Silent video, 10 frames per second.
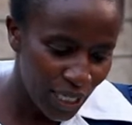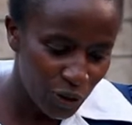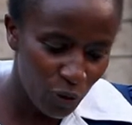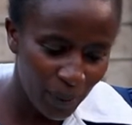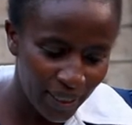a
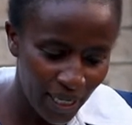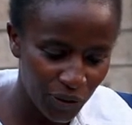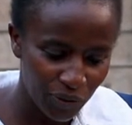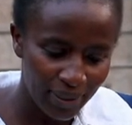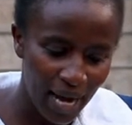
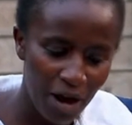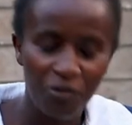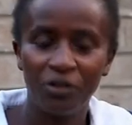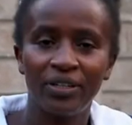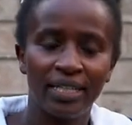supernatural
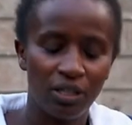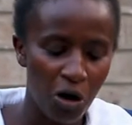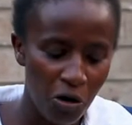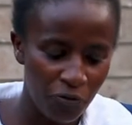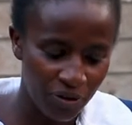covering
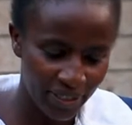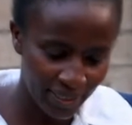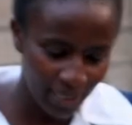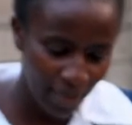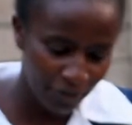over
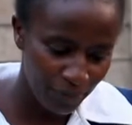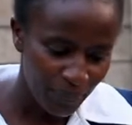his life.